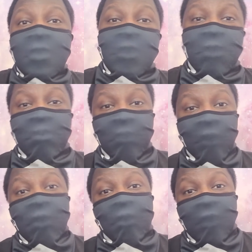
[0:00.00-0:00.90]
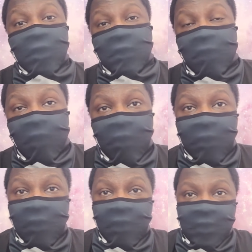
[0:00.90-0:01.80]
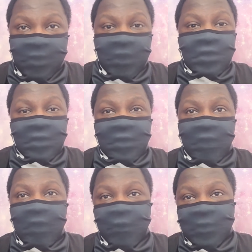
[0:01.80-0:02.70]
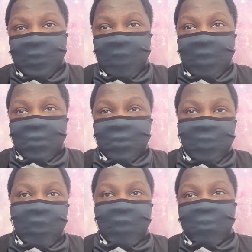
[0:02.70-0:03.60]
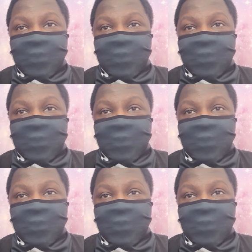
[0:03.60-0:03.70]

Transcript: In Book 1 of All World, Jason Kane was tasked with gaining